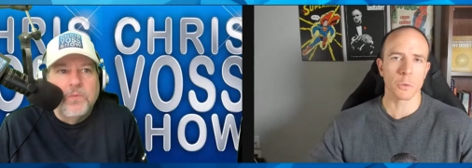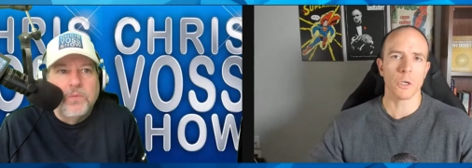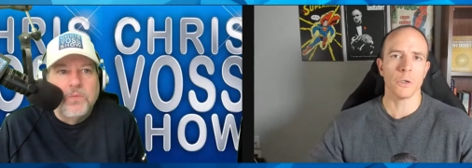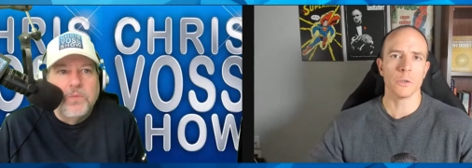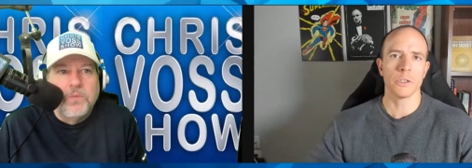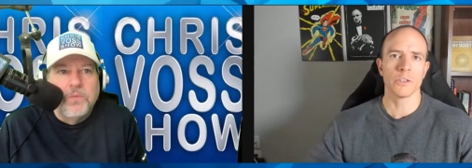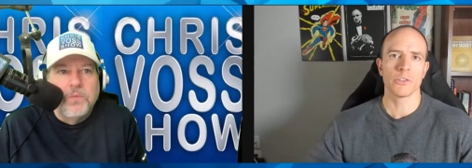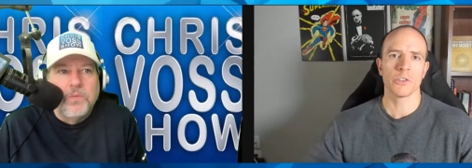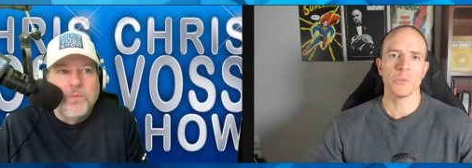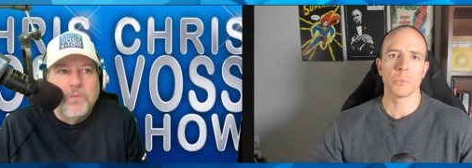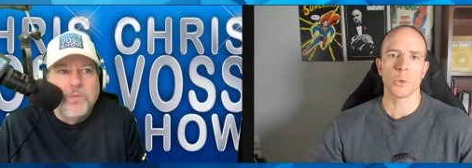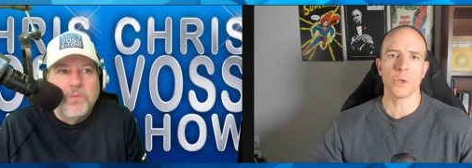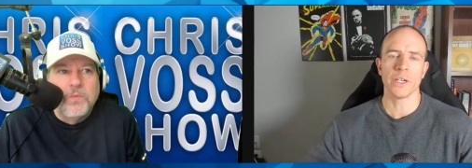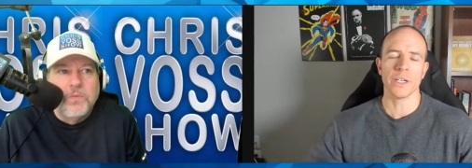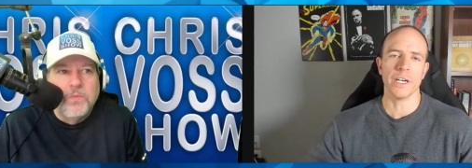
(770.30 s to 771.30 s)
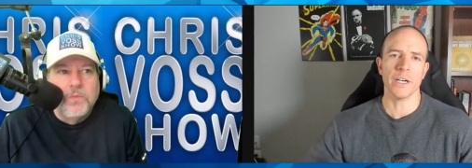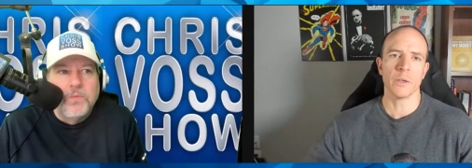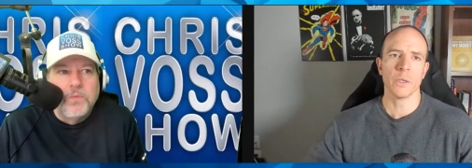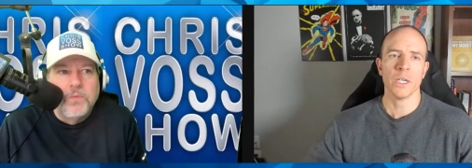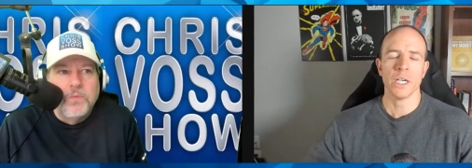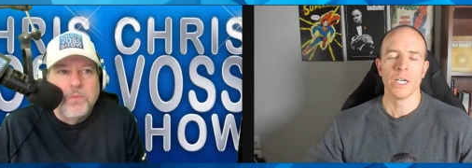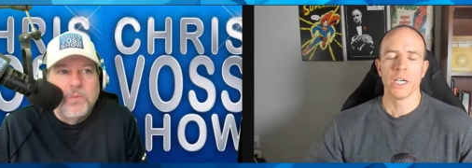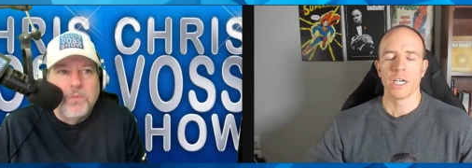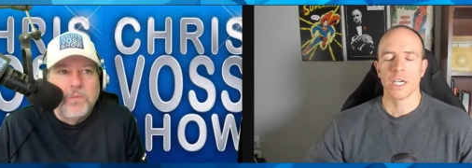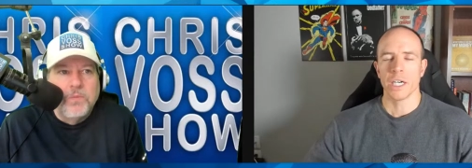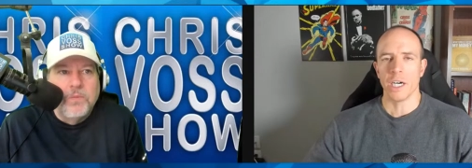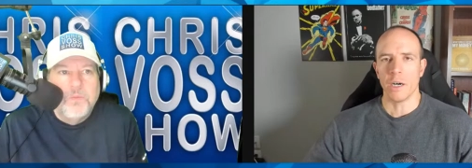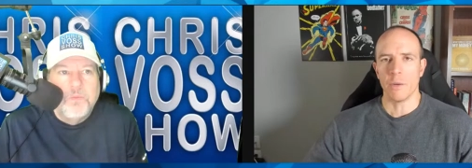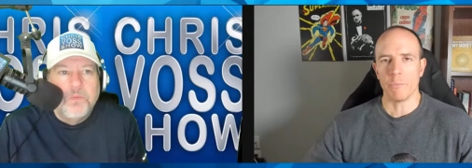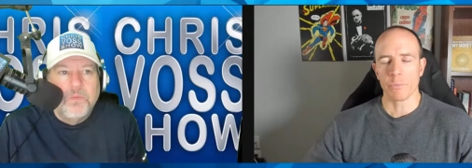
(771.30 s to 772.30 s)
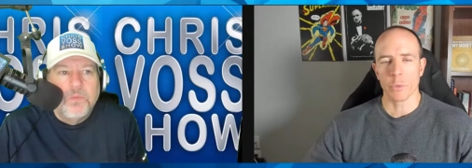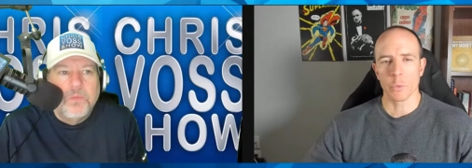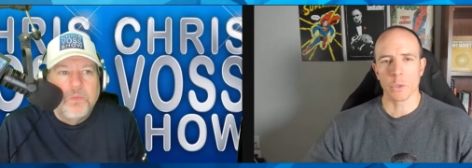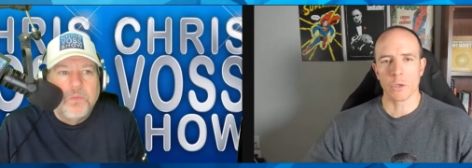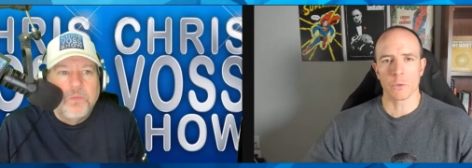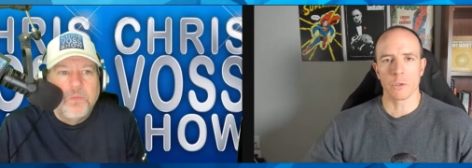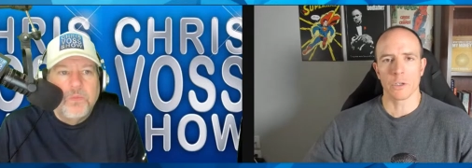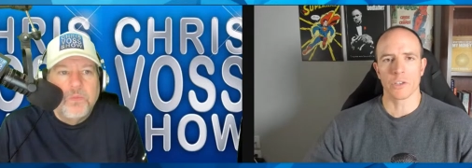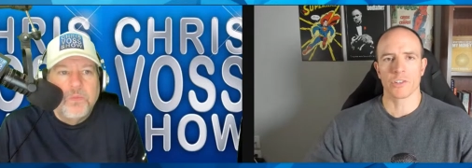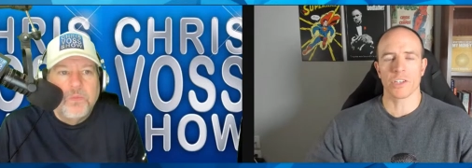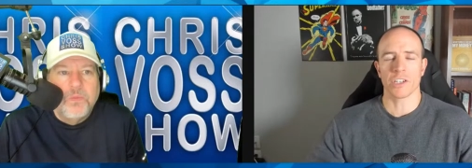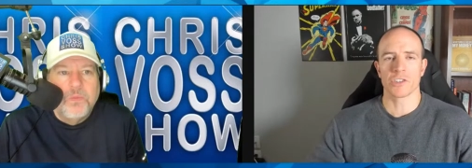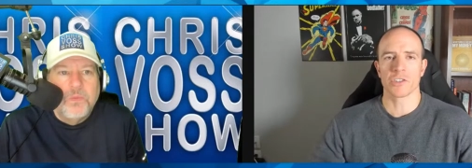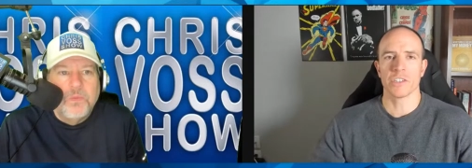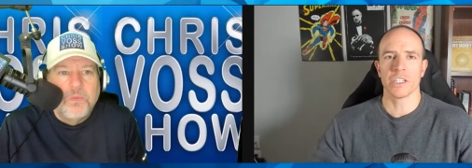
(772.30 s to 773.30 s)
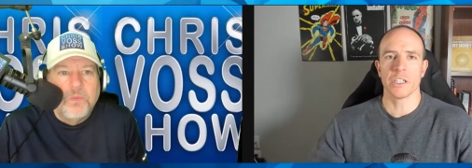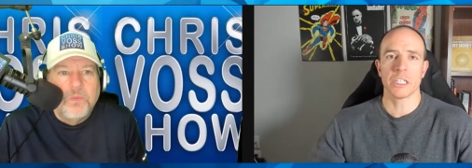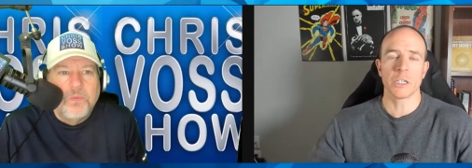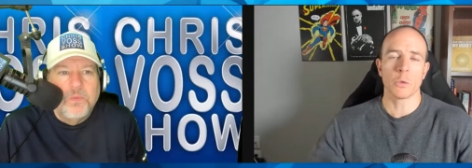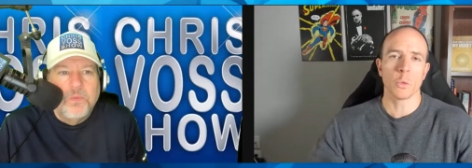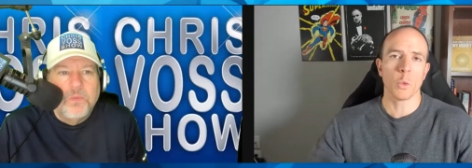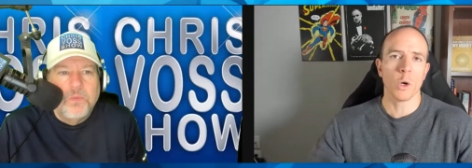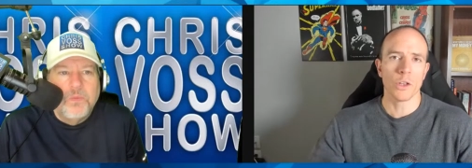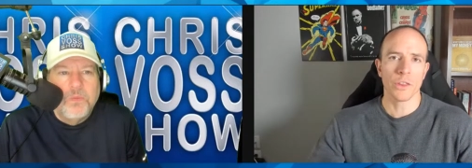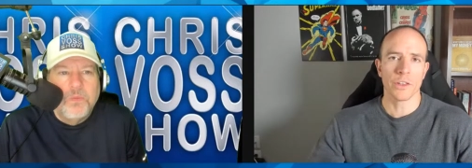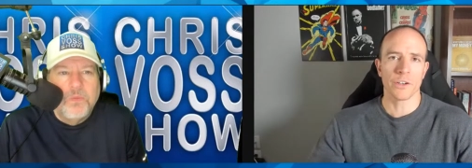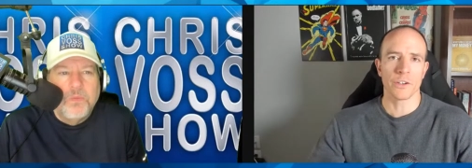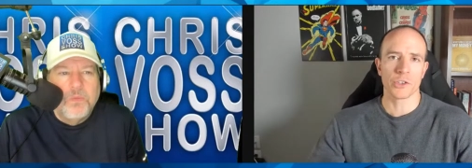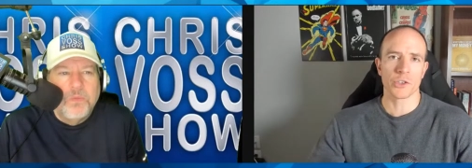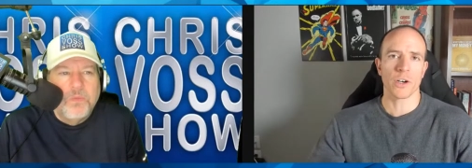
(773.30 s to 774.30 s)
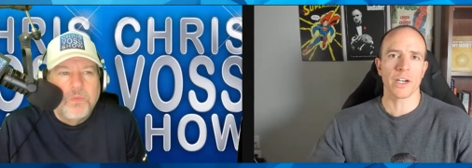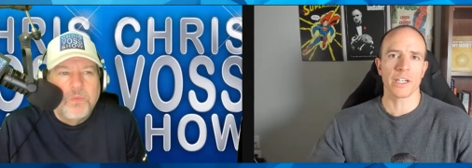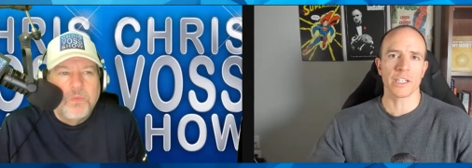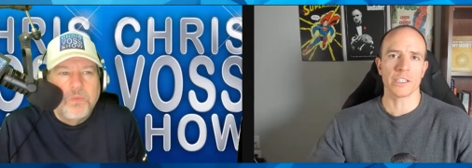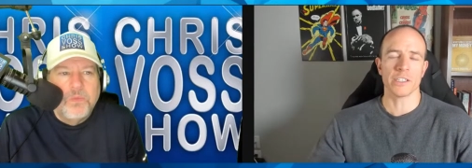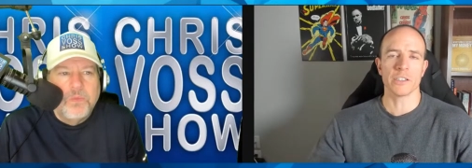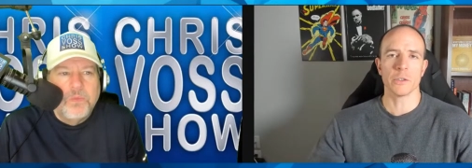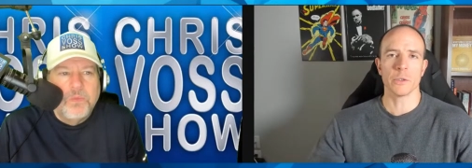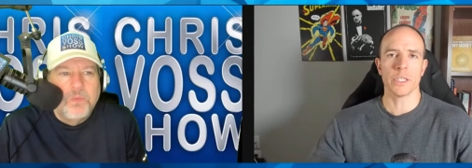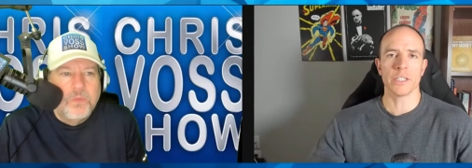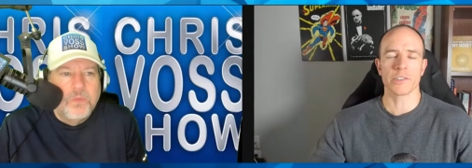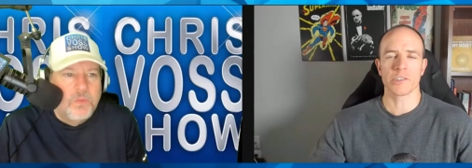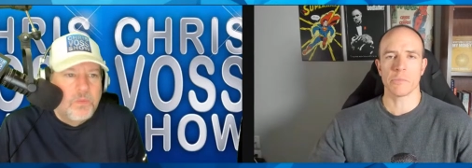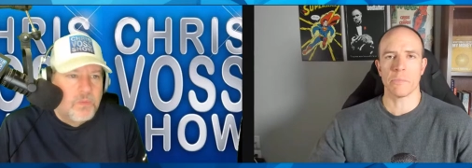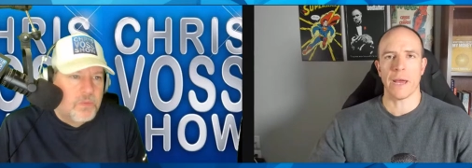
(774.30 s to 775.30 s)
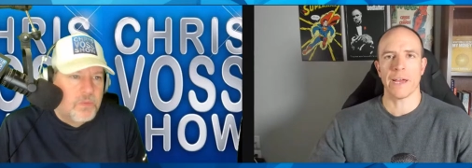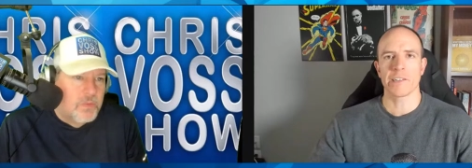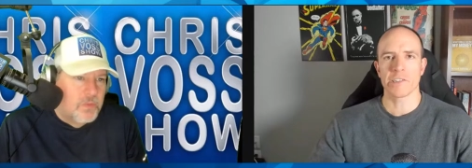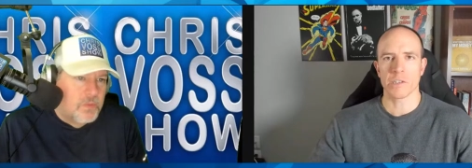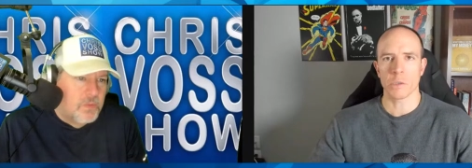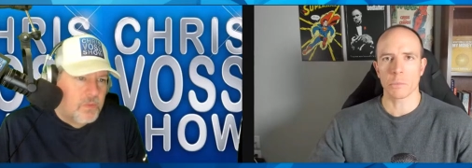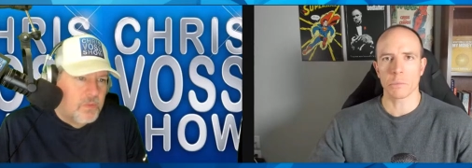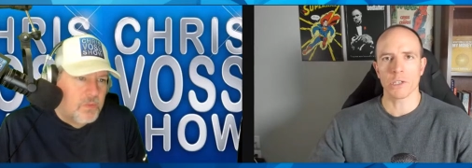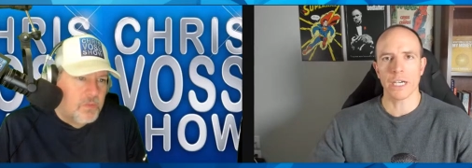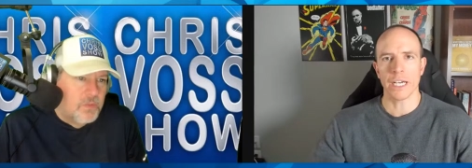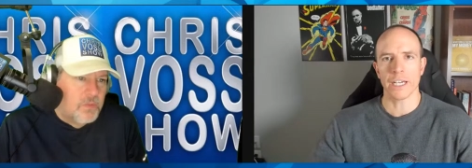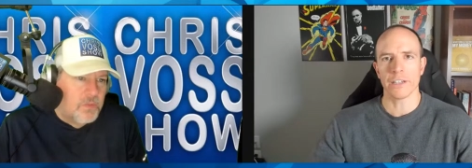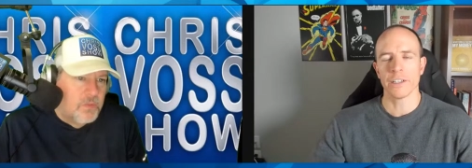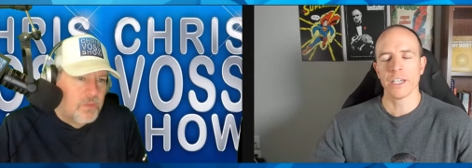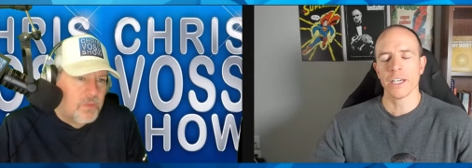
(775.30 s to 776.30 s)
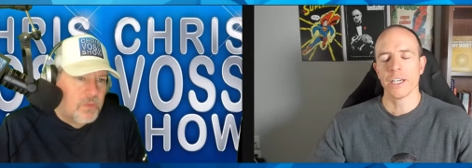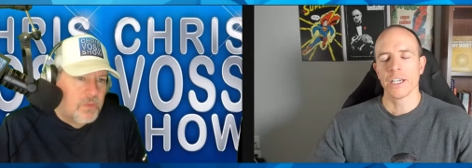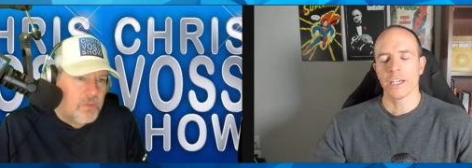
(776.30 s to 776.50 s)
Speaker 1: Road 2.0, um, where essentially, you know, what they're trying to do, this master plan